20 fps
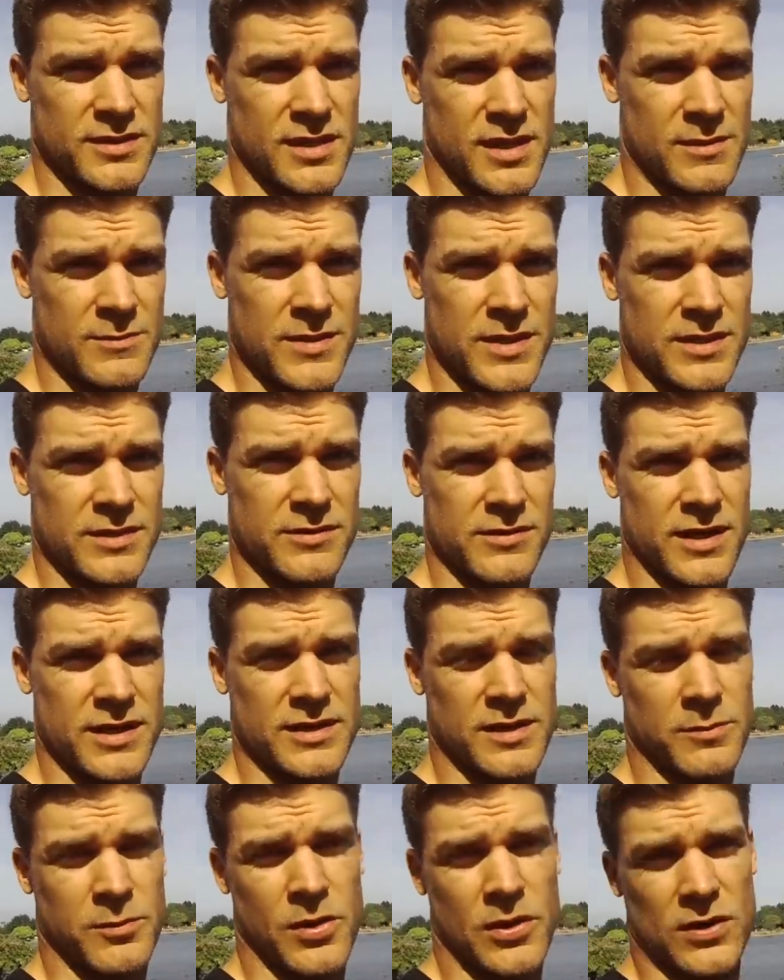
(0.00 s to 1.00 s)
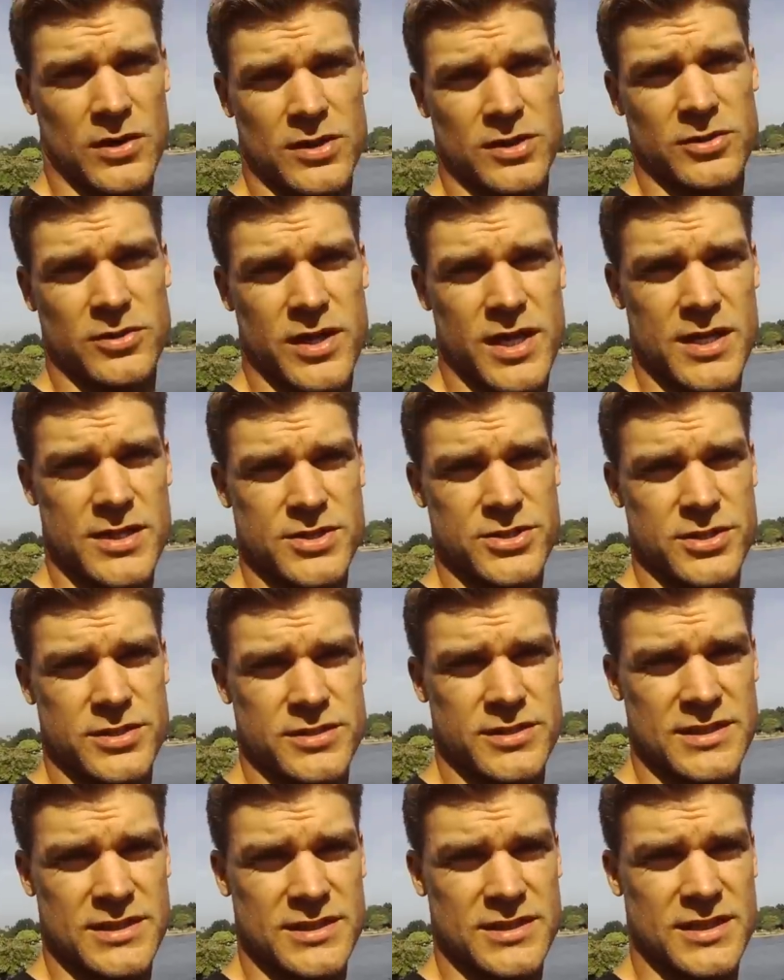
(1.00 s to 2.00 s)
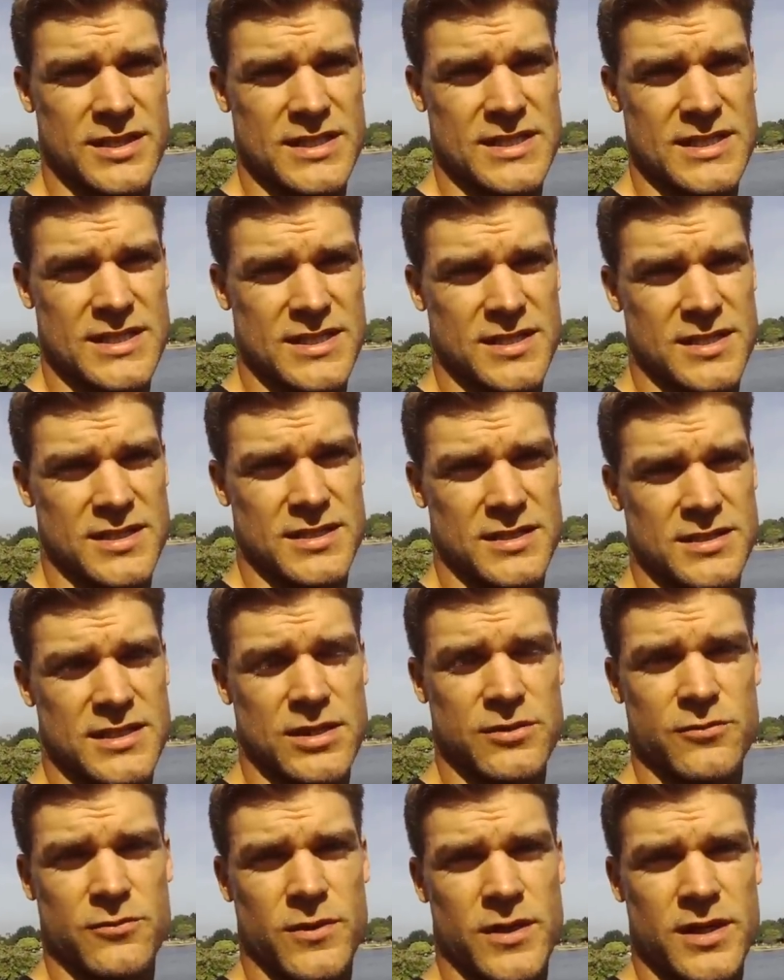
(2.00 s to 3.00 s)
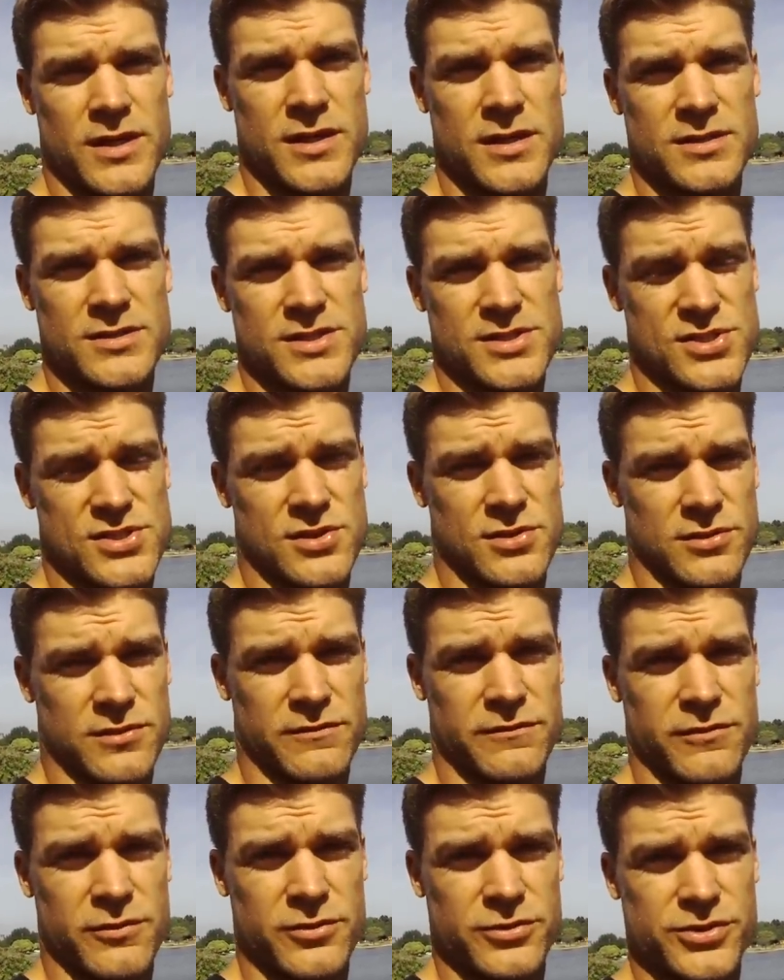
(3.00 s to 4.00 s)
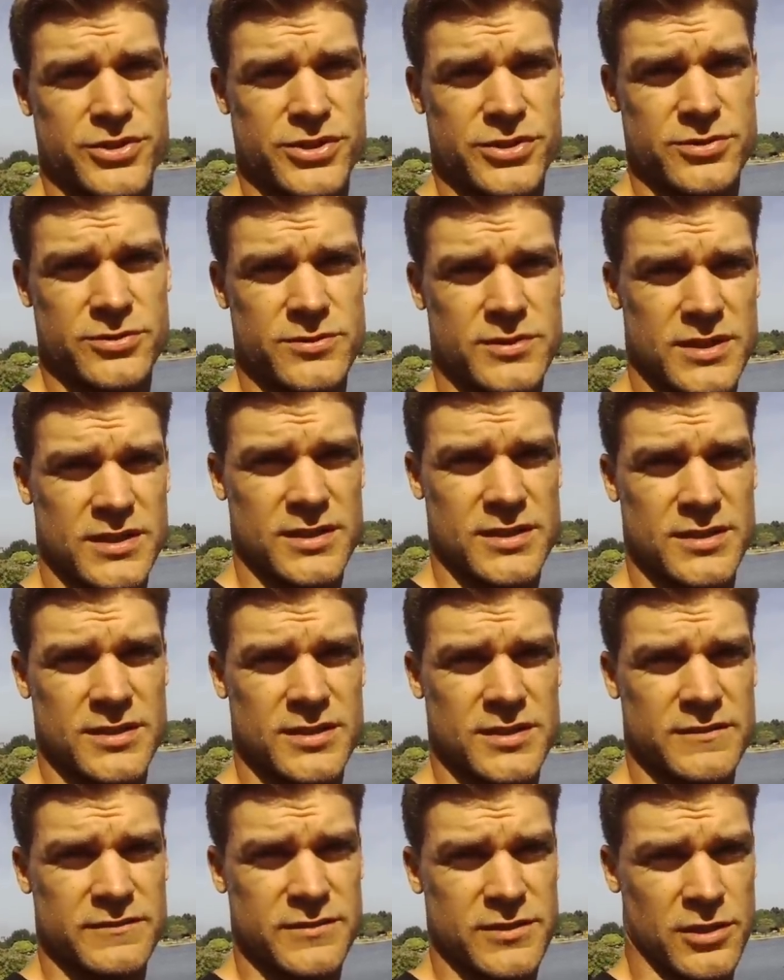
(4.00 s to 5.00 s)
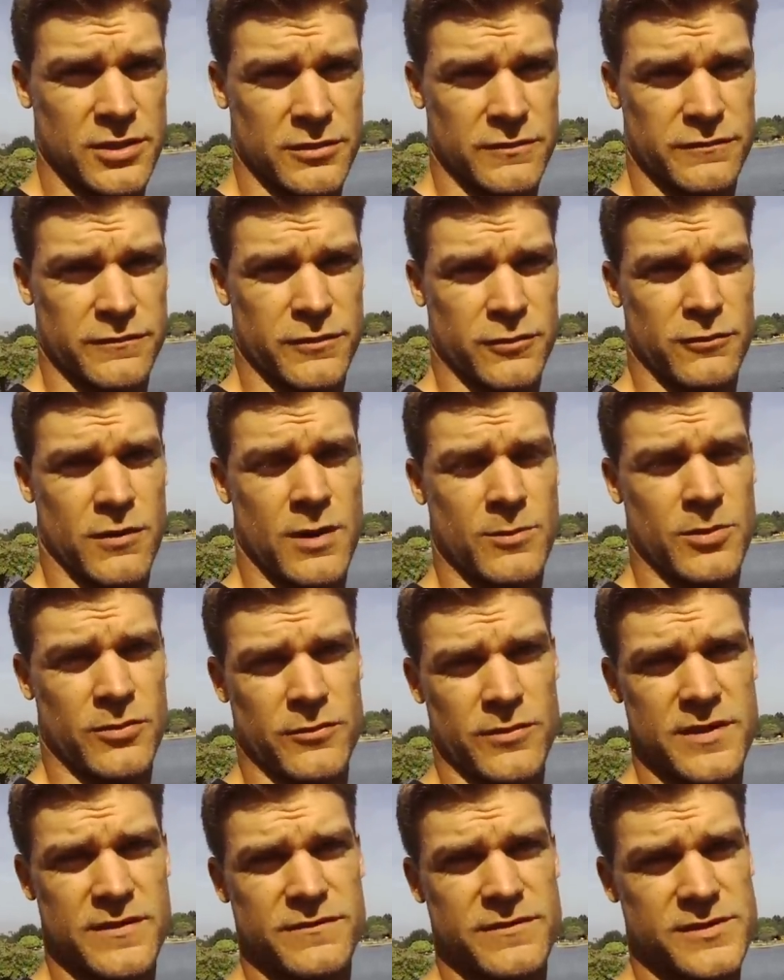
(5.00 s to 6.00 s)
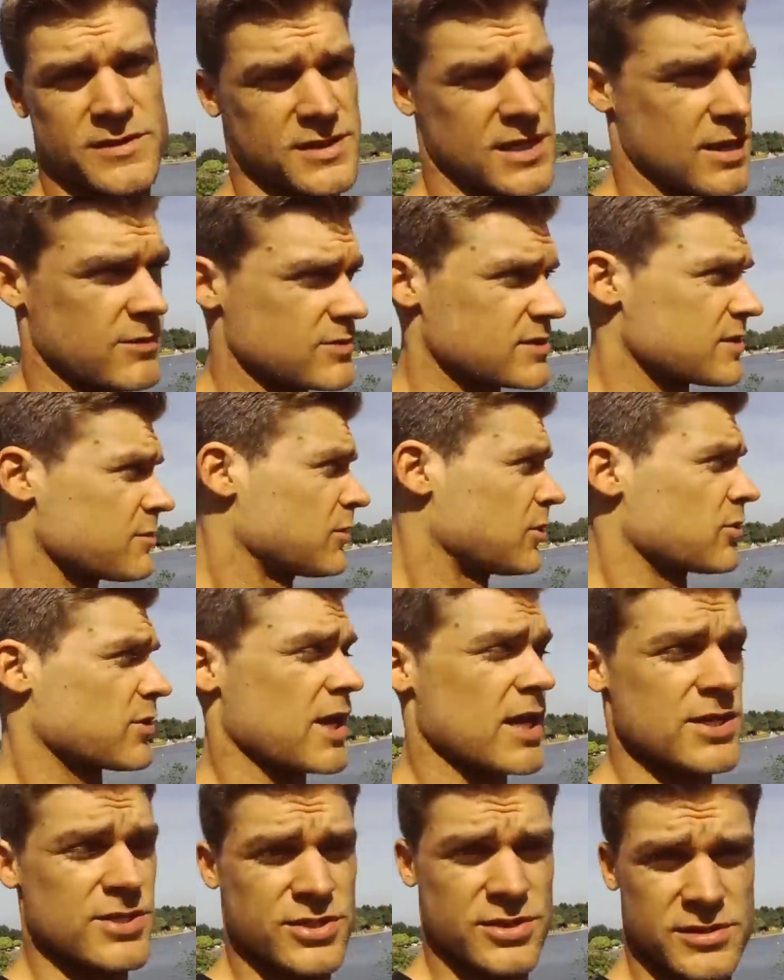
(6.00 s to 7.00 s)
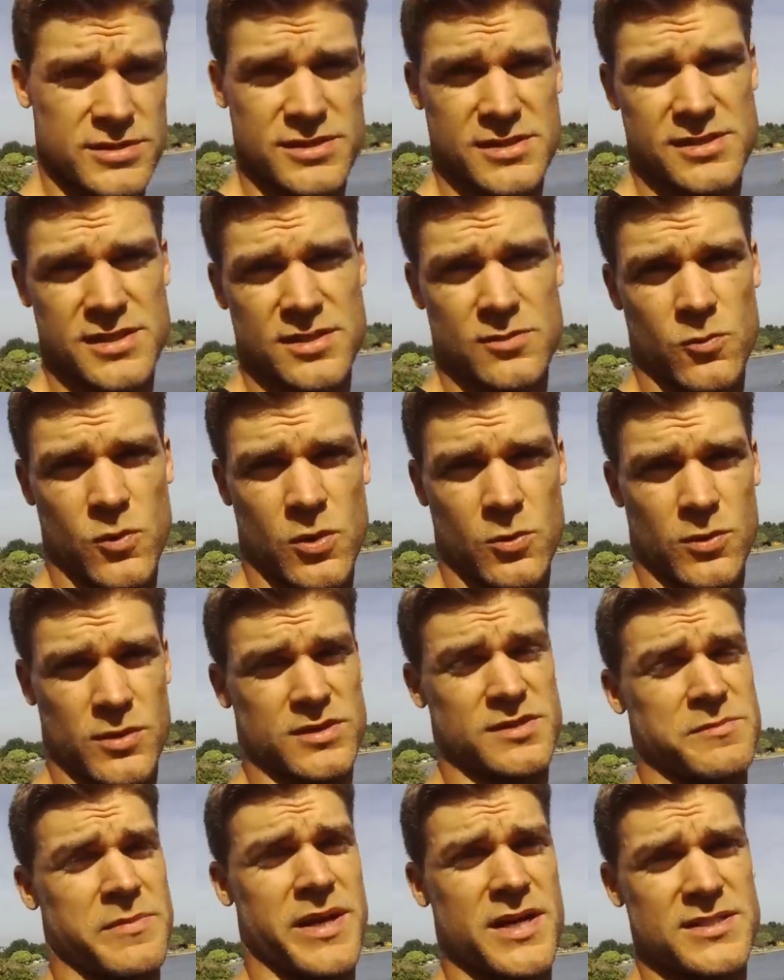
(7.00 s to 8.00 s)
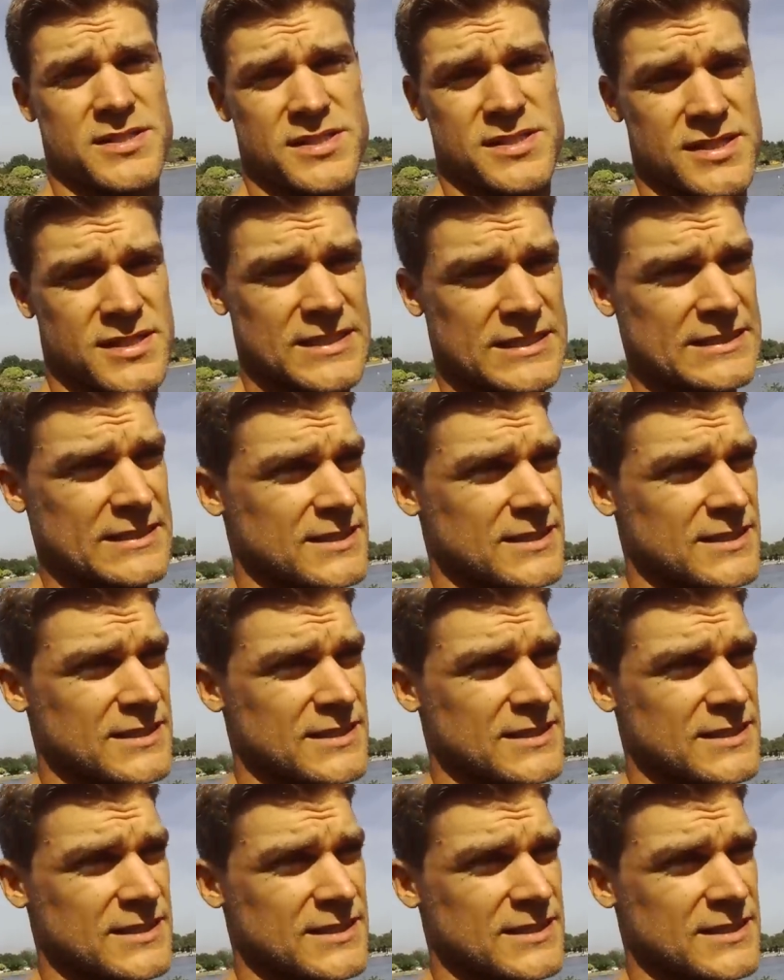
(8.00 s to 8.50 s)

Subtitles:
I'm here at the park location, getting ready to start the photo shoot. Photographer Robert Reef is scouting some locations, seeing what works best.